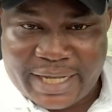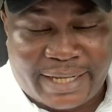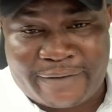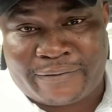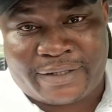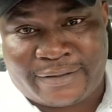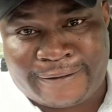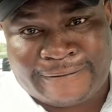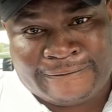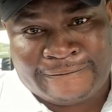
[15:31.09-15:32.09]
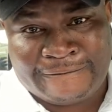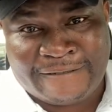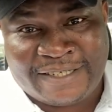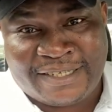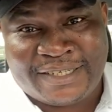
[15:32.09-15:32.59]
get girlfriend.
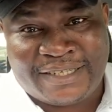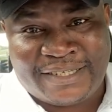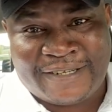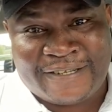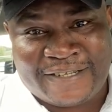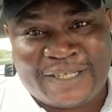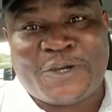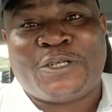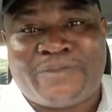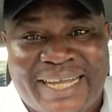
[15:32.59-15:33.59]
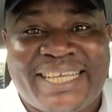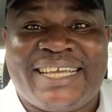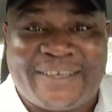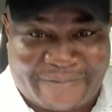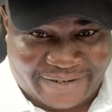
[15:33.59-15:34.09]
The husband
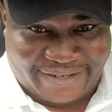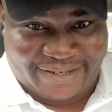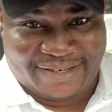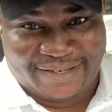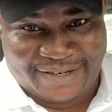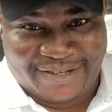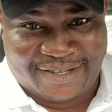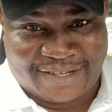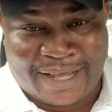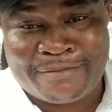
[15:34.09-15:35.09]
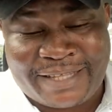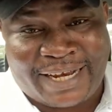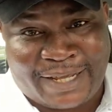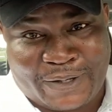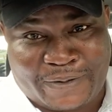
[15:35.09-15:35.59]
get girlfriend. I'm
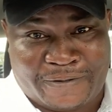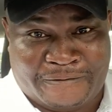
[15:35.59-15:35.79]
telling you.